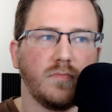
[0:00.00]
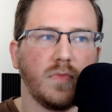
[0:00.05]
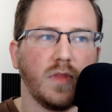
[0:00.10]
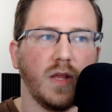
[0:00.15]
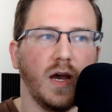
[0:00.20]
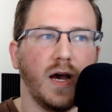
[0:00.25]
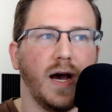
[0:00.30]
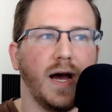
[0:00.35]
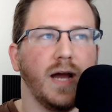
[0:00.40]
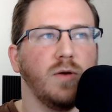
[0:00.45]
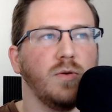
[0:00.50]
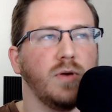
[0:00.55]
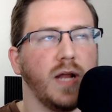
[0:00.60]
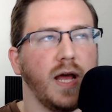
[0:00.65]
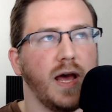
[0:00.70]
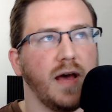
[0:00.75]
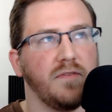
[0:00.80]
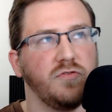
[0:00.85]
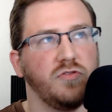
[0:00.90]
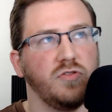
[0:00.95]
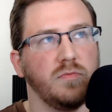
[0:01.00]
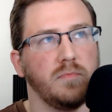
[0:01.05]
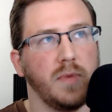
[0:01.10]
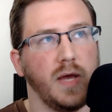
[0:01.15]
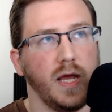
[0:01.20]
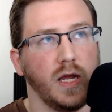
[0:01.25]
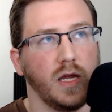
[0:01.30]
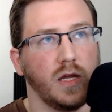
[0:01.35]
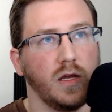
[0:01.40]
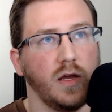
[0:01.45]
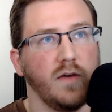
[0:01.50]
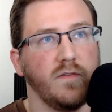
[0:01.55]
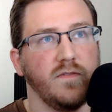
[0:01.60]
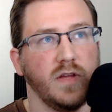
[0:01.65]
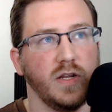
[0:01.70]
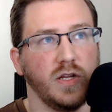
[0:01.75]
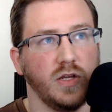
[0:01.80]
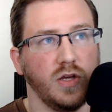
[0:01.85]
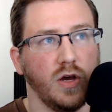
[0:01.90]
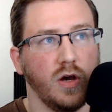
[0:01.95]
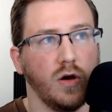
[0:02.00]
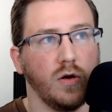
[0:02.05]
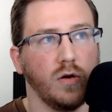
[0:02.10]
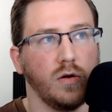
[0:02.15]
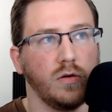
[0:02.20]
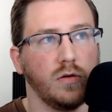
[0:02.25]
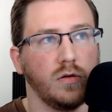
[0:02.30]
I would have to make a video